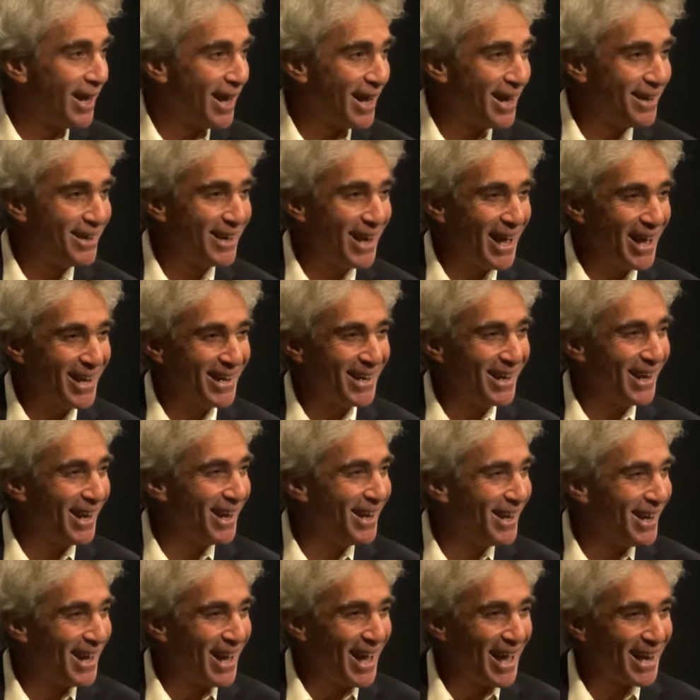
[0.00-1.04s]
And
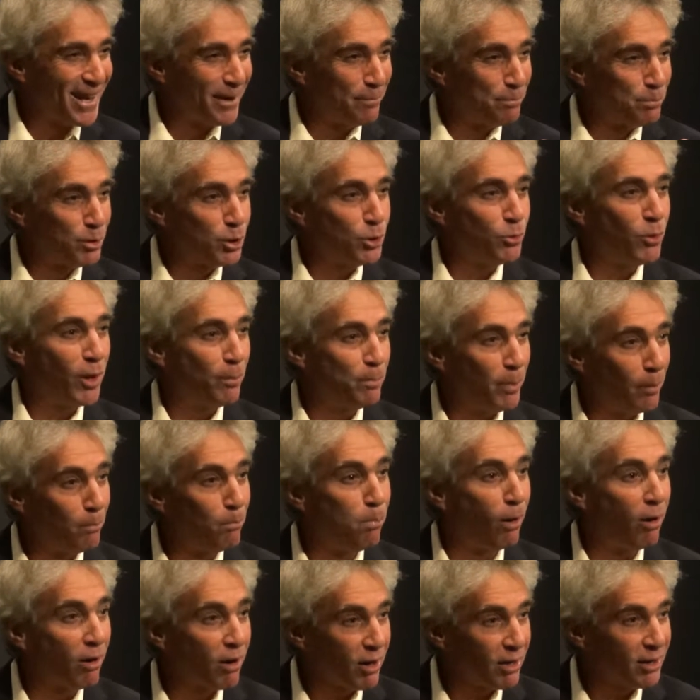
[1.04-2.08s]
it blew up a
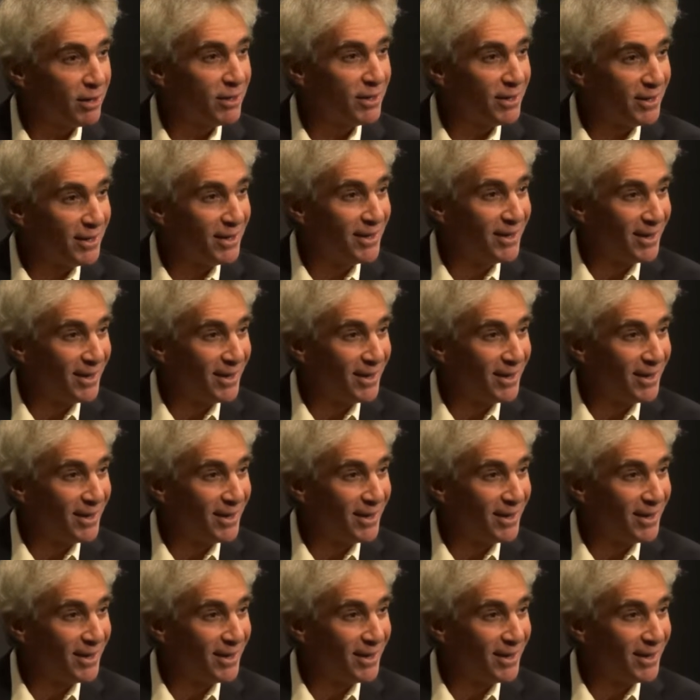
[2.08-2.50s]
barn.